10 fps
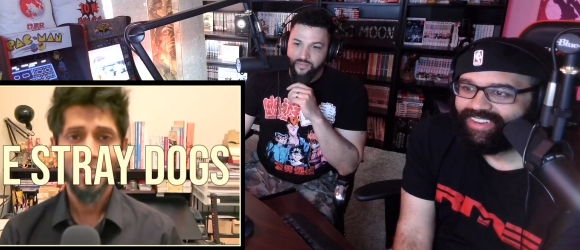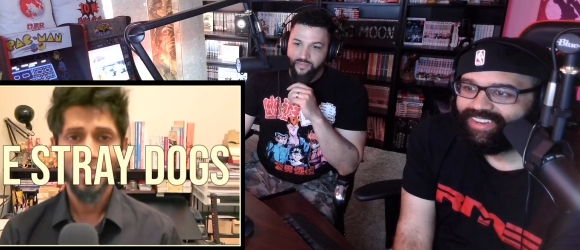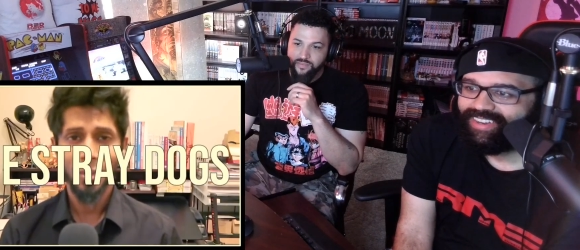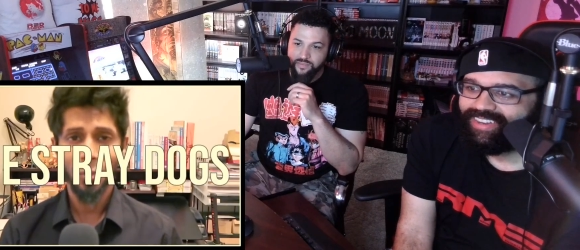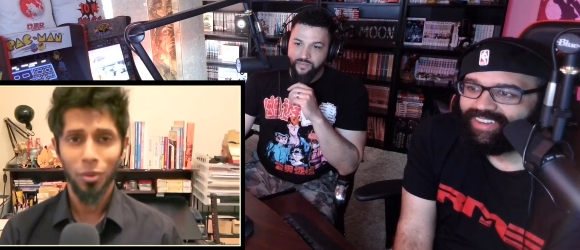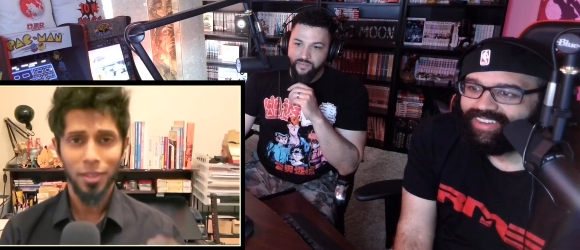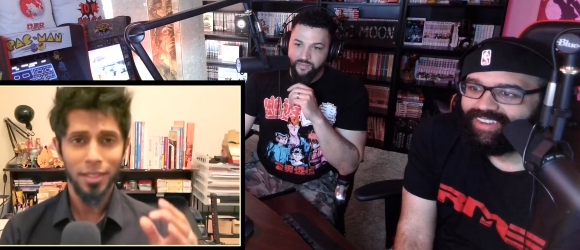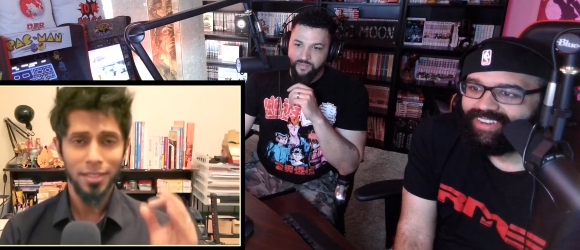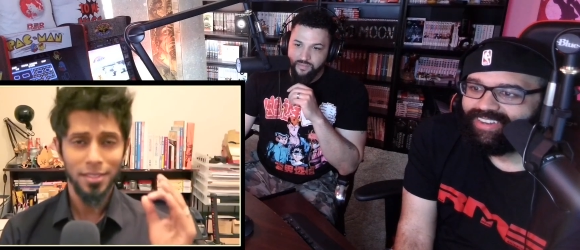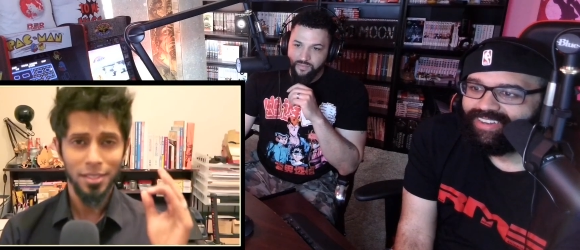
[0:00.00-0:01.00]
Speaker 1: Their work
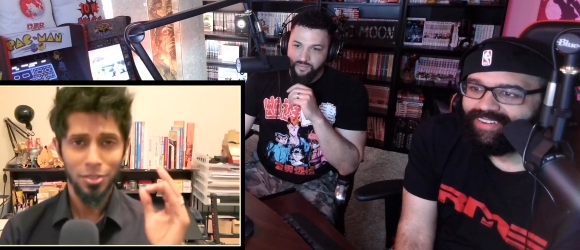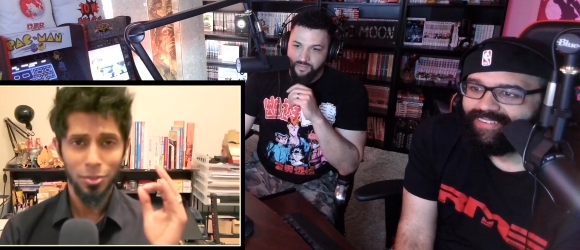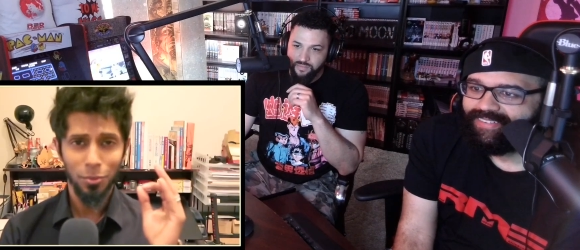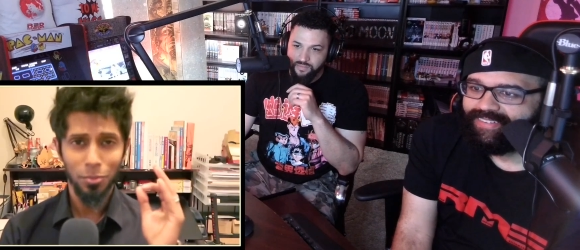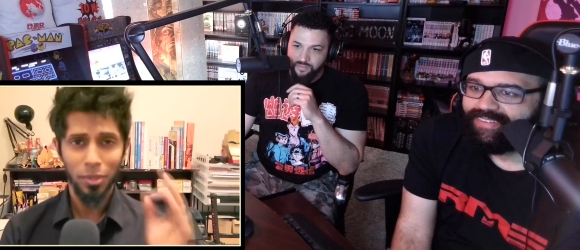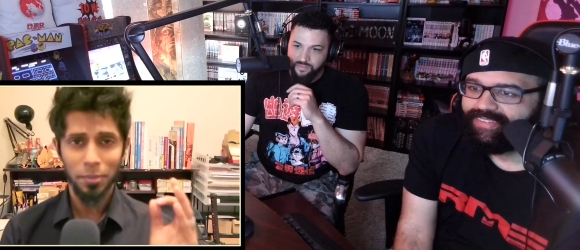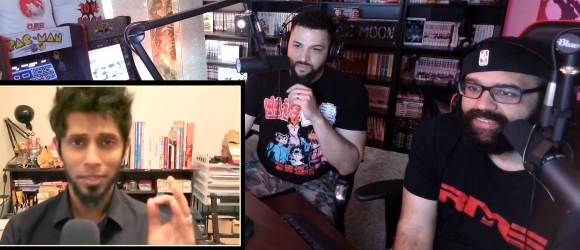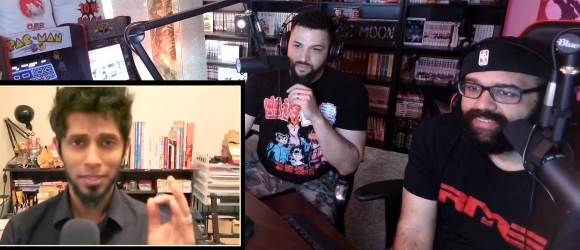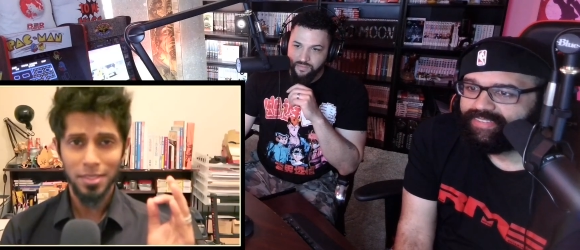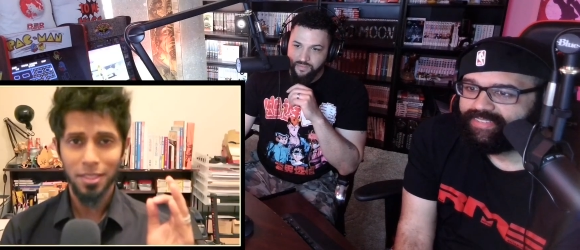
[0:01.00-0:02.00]
is
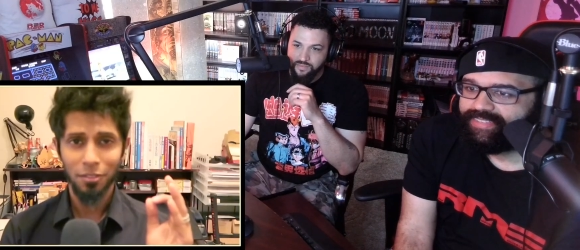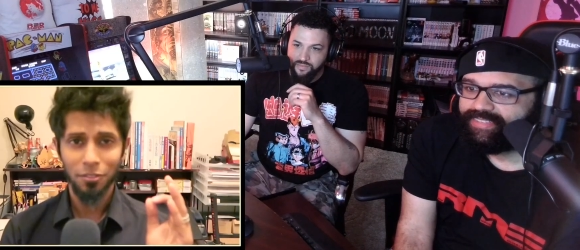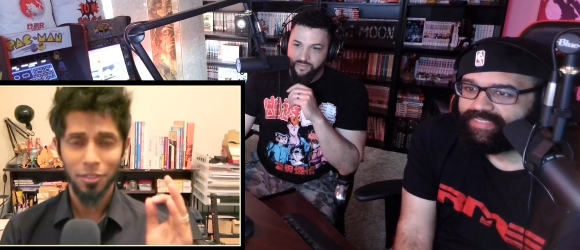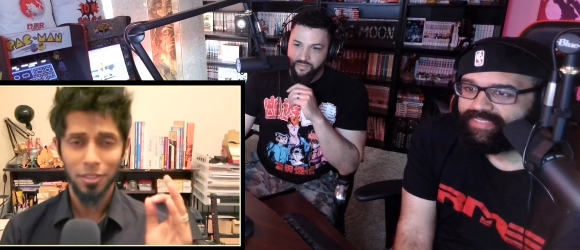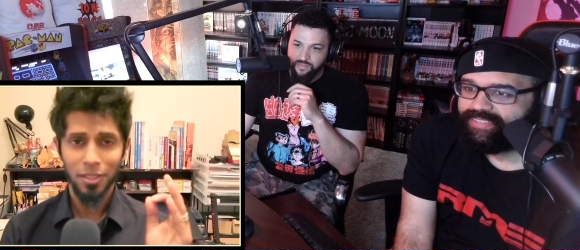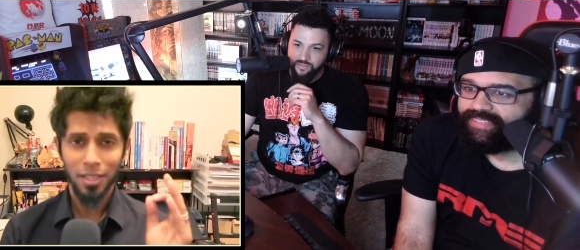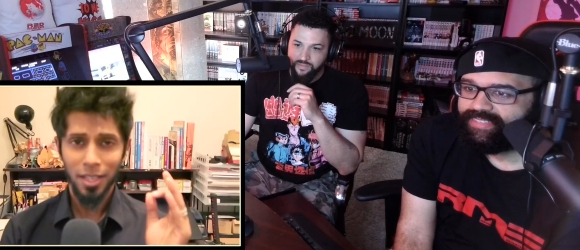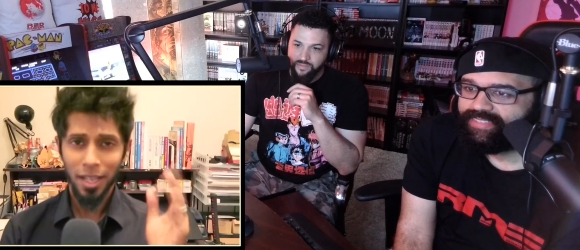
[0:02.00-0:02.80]
supremely skillful.